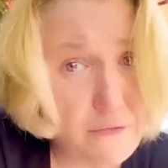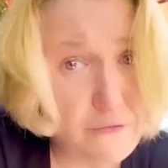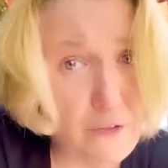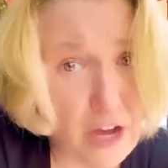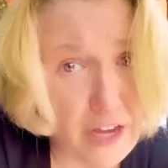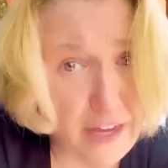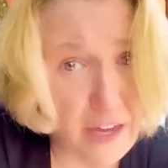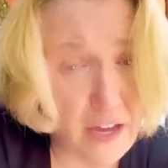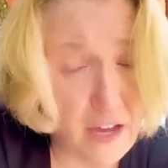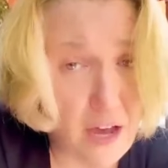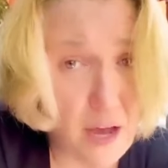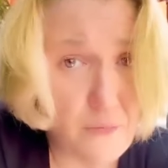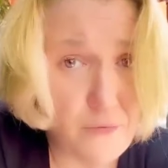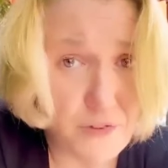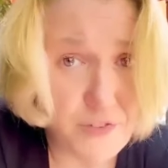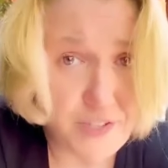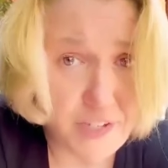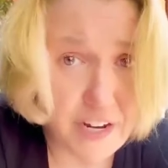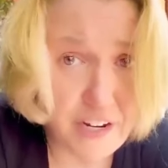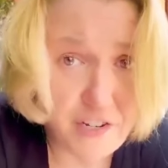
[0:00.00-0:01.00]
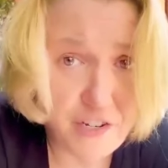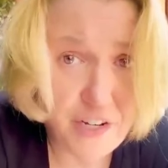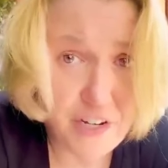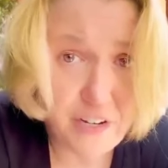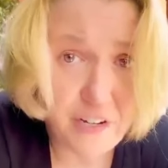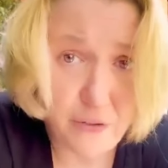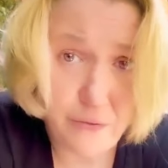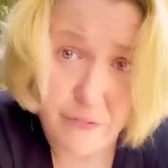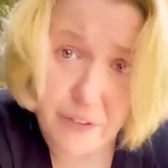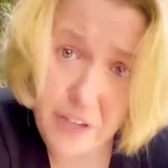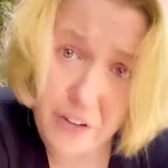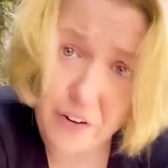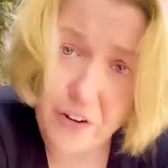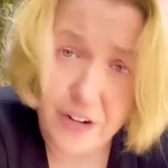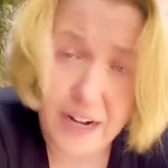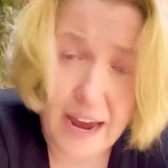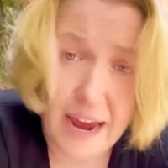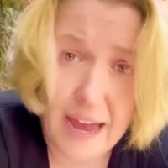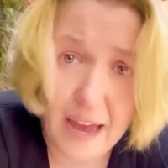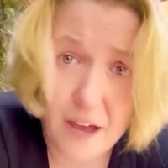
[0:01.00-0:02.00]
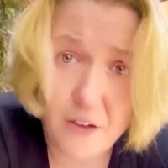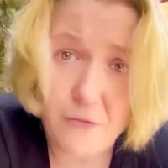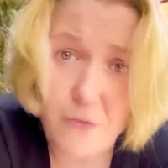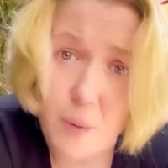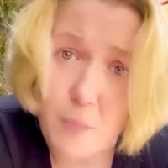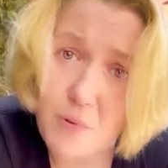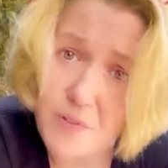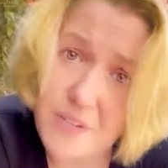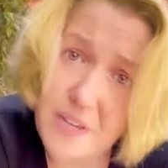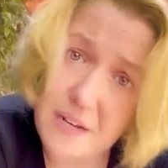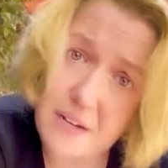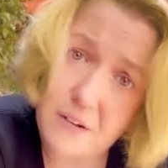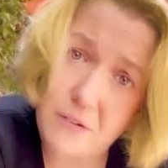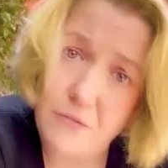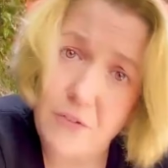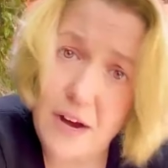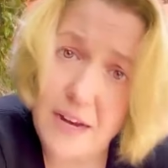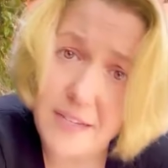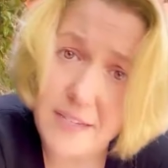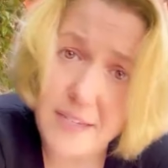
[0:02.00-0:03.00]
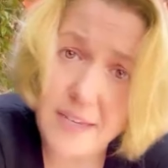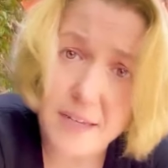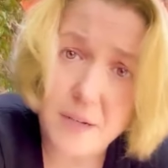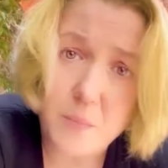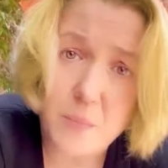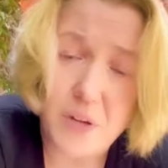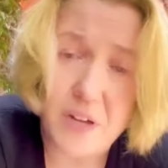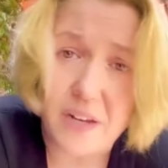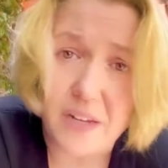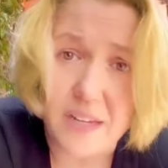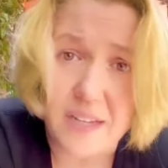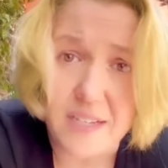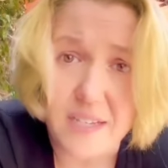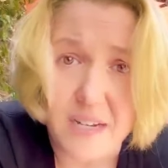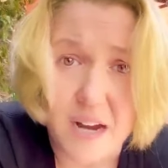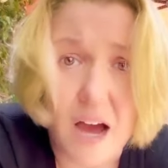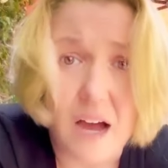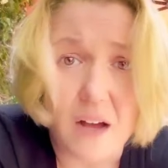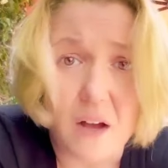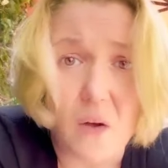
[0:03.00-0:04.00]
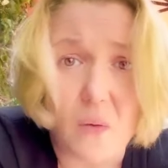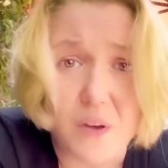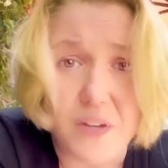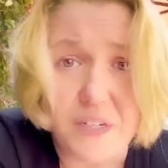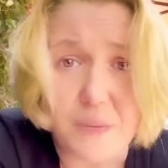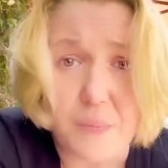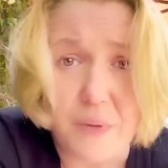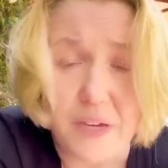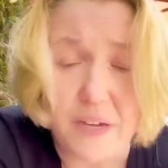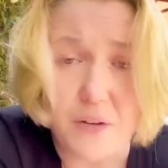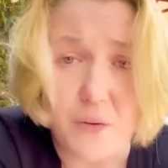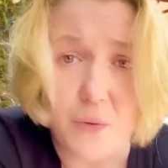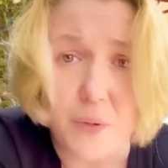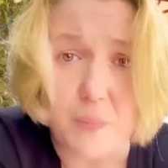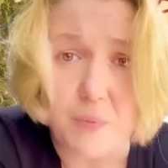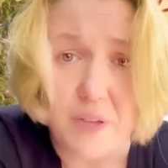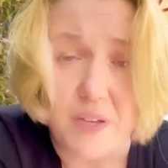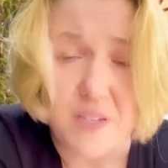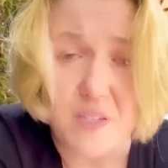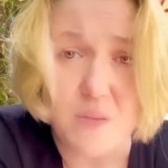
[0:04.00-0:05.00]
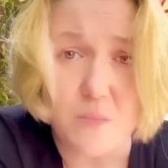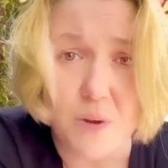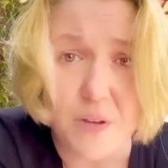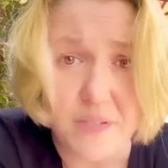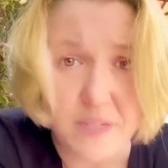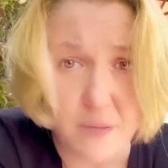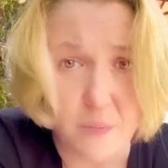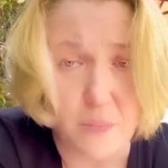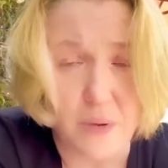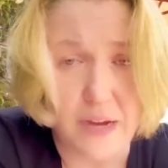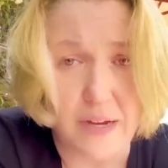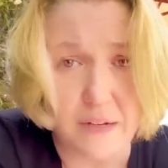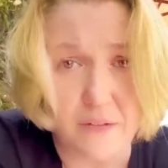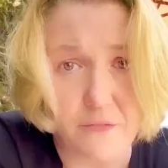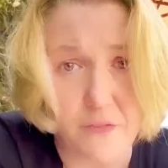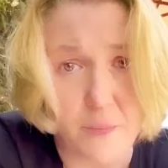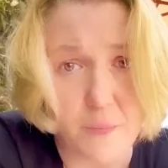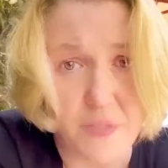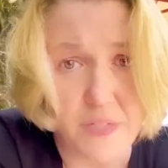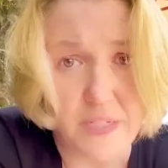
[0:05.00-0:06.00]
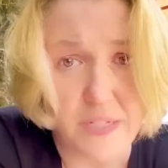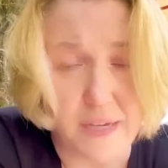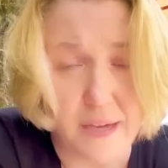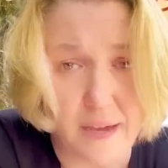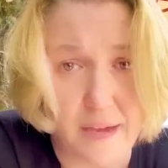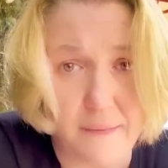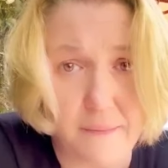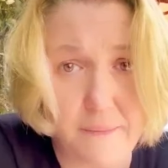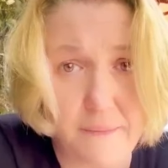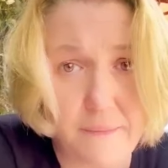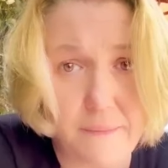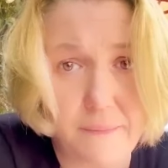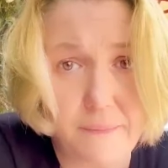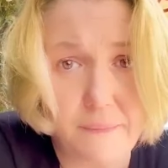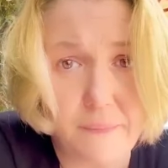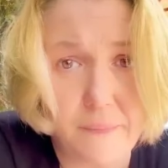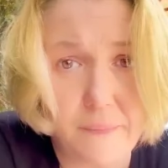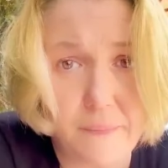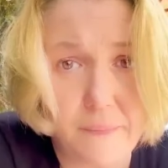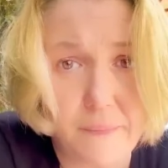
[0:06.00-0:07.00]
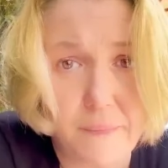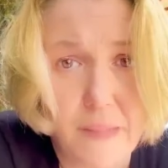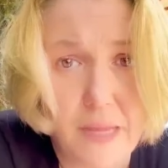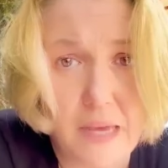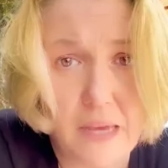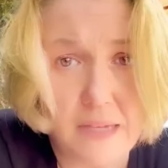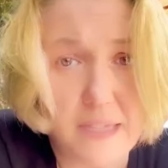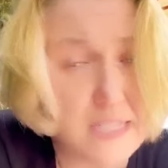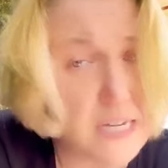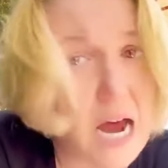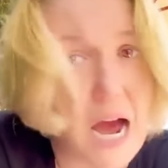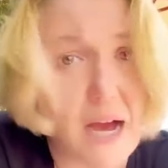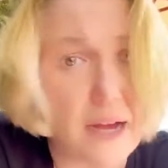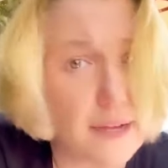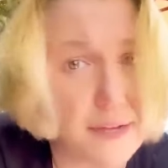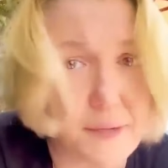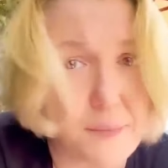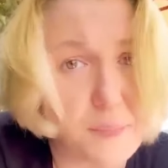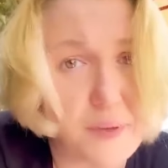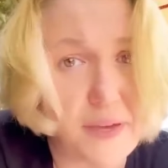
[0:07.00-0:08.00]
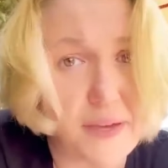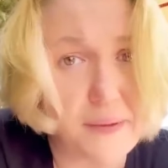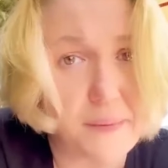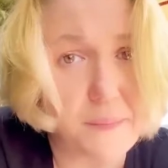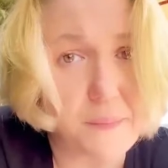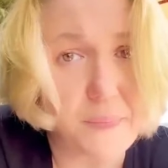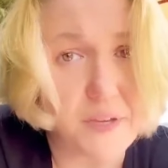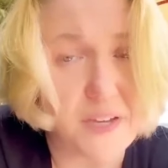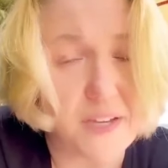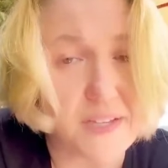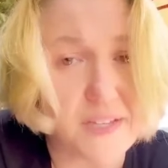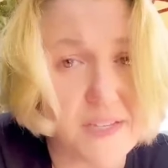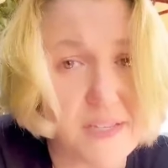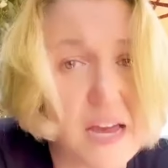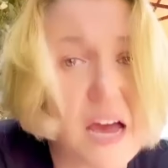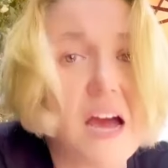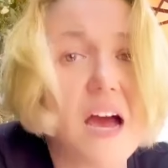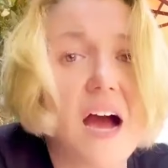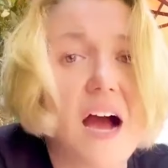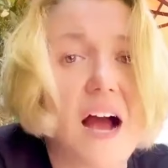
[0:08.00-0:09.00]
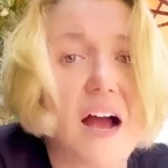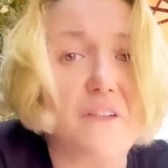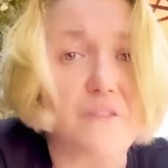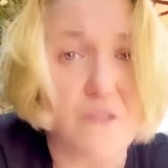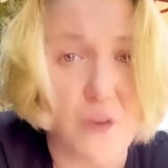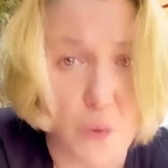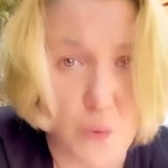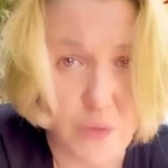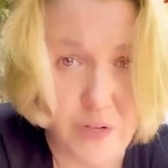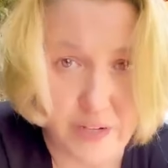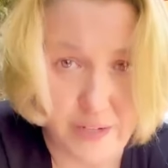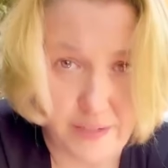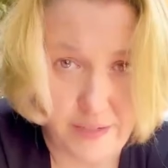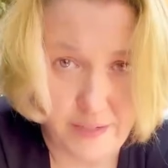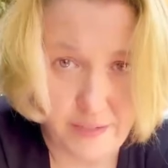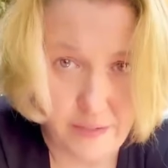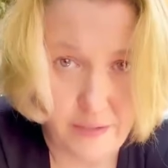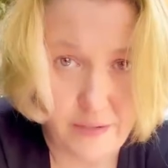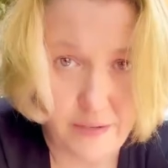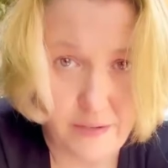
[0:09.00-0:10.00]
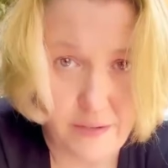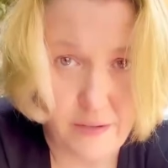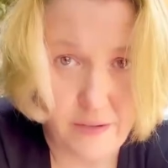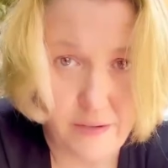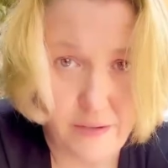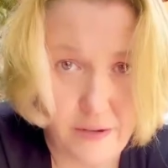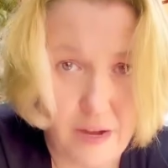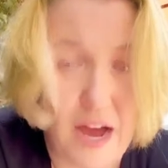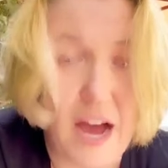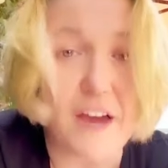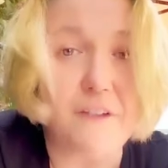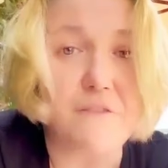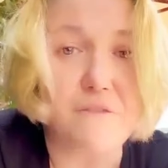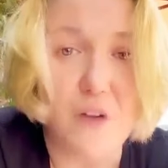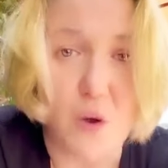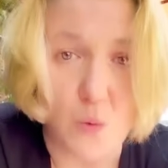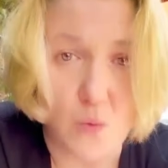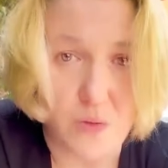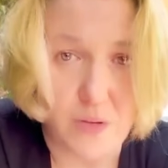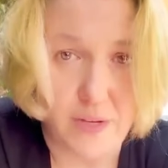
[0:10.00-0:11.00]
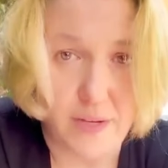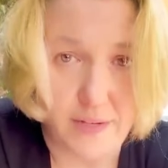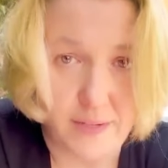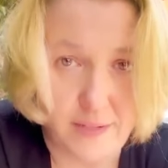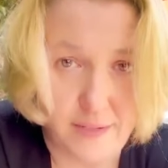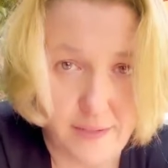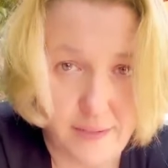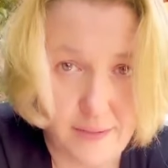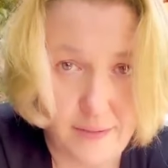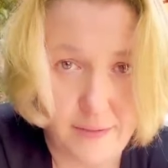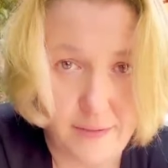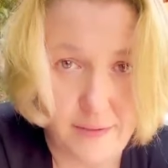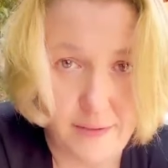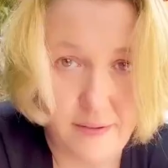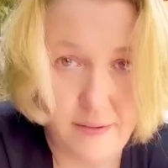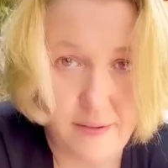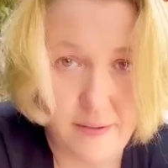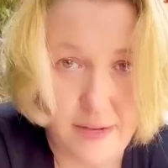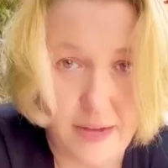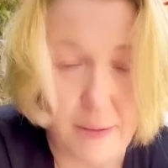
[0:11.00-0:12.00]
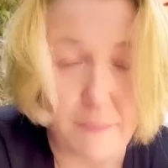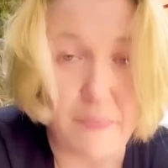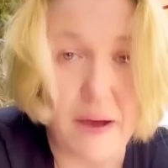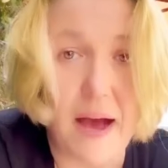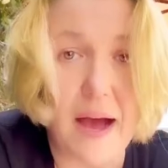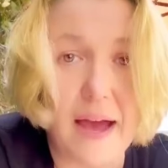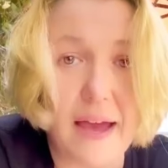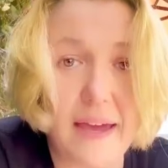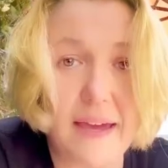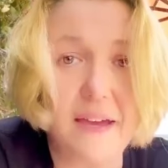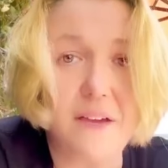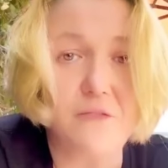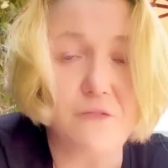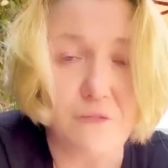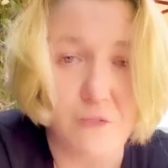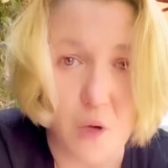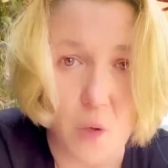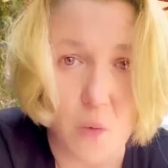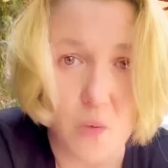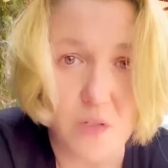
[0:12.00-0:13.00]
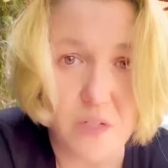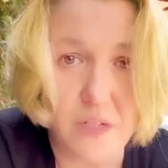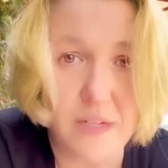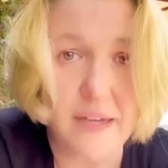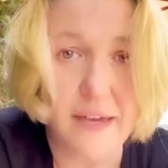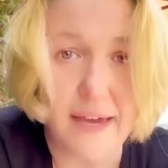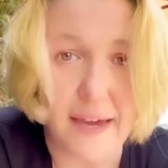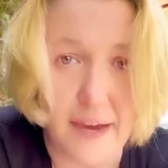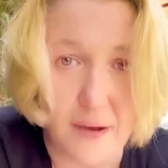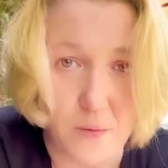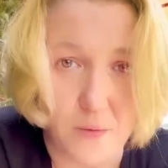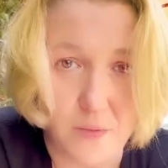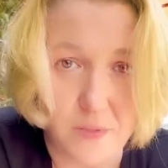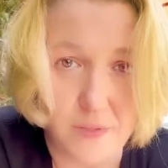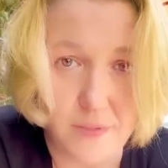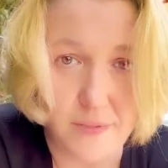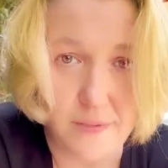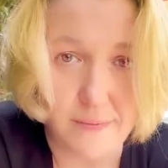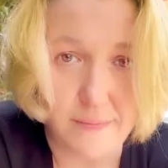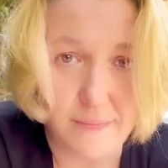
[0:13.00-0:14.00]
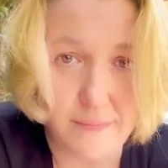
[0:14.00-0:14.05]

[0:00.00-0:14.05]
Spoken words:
fucking conversation you think you're going to have, Representative Raskin, but it's not going to be to replace President Biden from the ticket. It's not going to be, because I voted. I voted. And my vote counts.